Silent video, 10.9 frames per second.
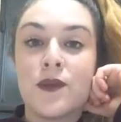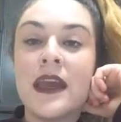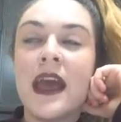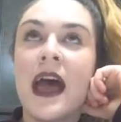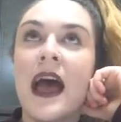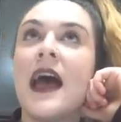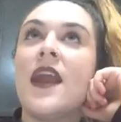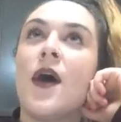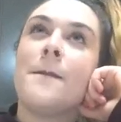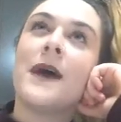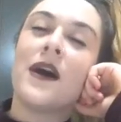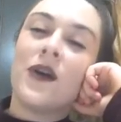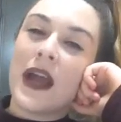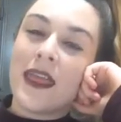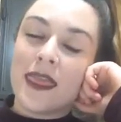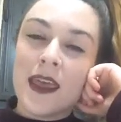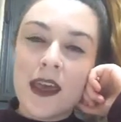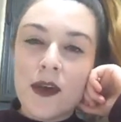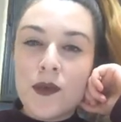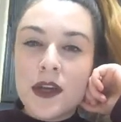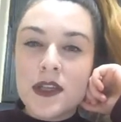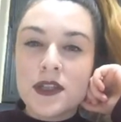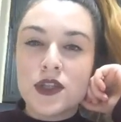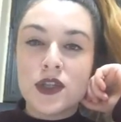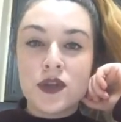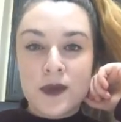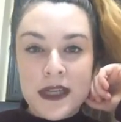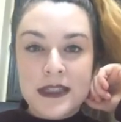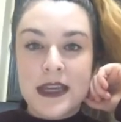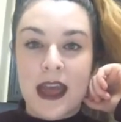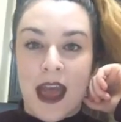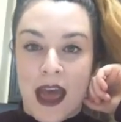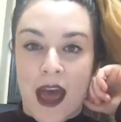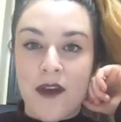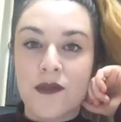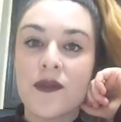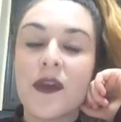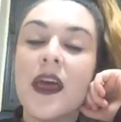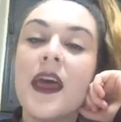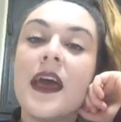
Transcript: we had about, I think it was 2 weeks and a half.